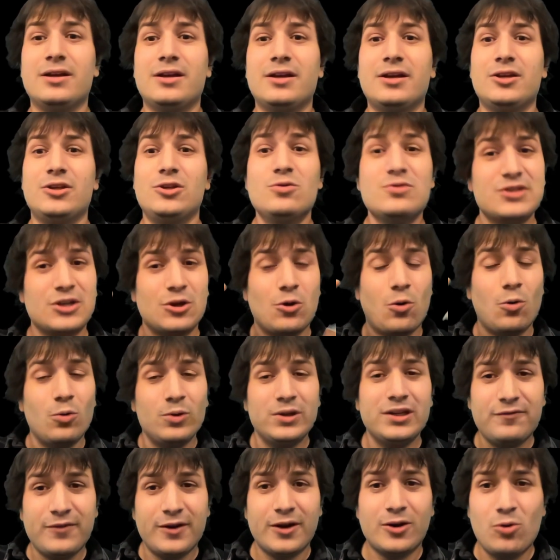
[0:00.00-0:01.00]
using only
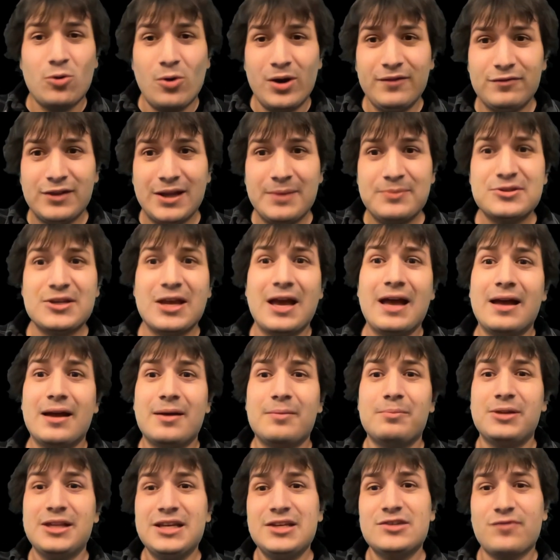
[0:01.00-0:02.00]
fair coin flips,
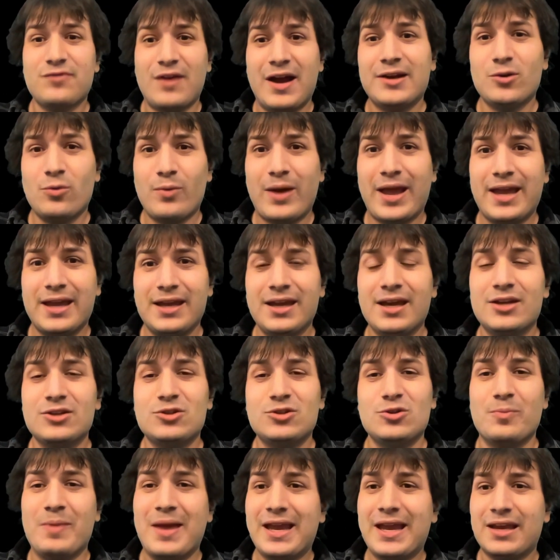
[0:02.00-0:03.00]
please find a way
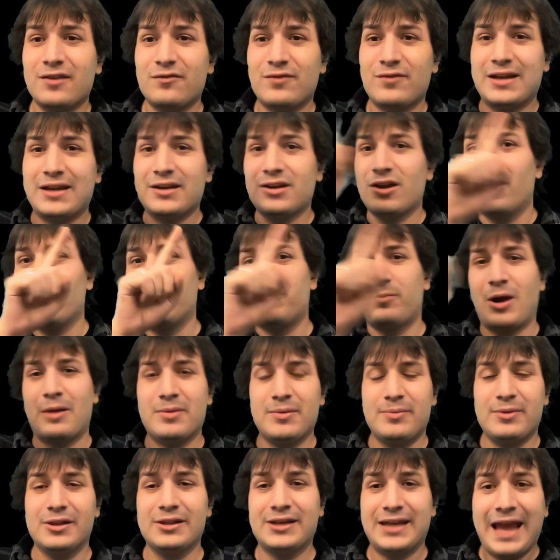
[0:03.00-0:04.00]
to make an event of
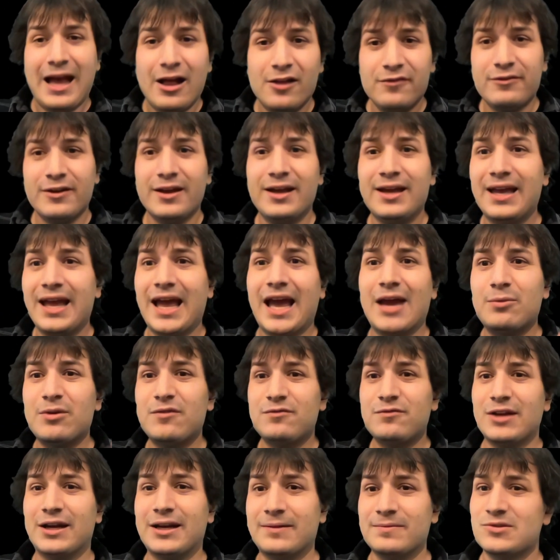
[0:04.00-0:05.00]
probability alpha, and we've
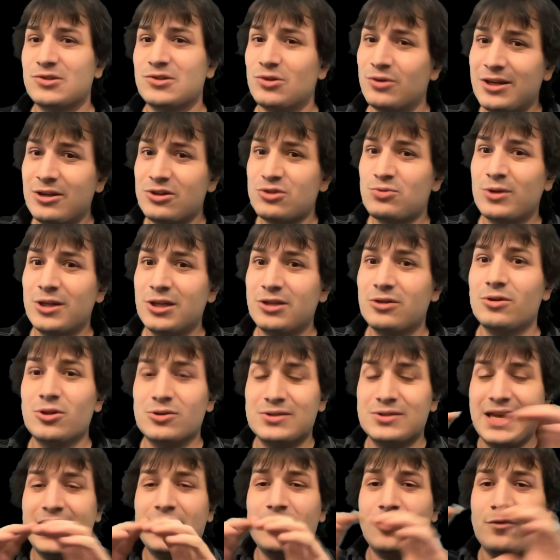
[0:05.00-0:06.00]
done it. So here's what you do. You
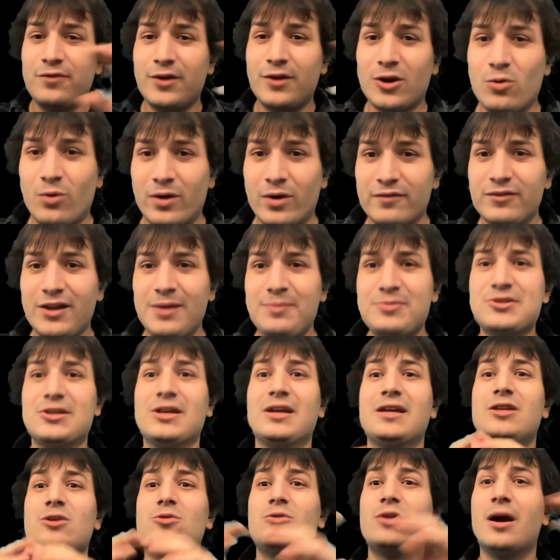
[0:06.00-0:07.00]
take your fair coin flips,
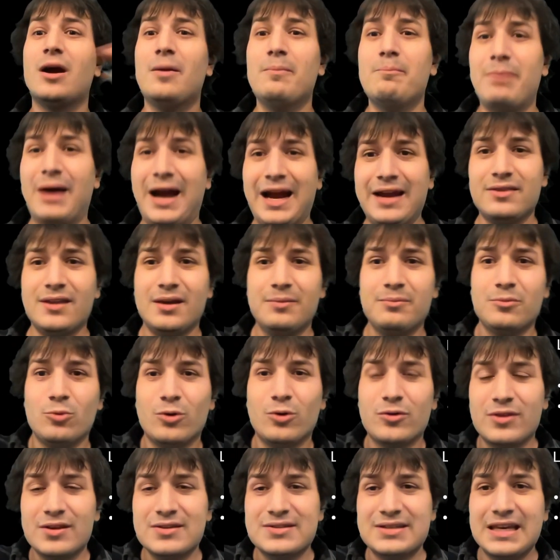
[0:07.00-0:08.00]
you combine them with
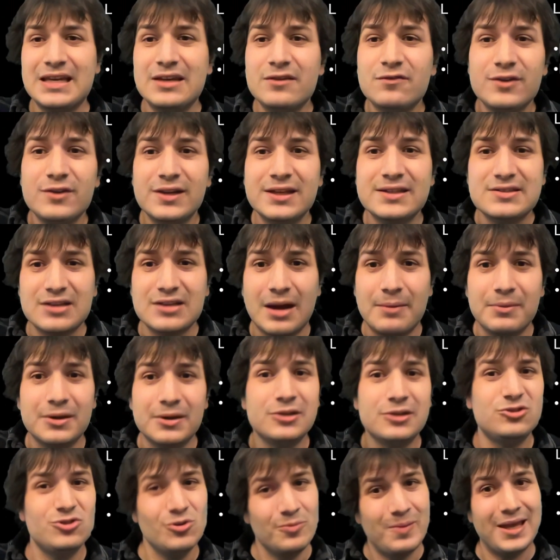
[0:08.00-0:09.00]
this infinite sum
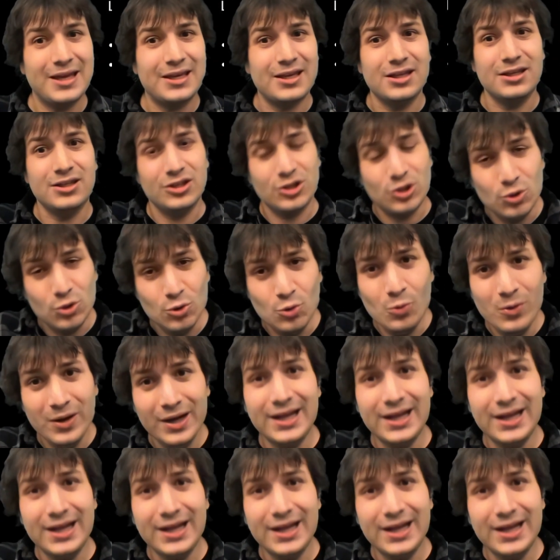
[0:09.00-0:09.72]
to make u,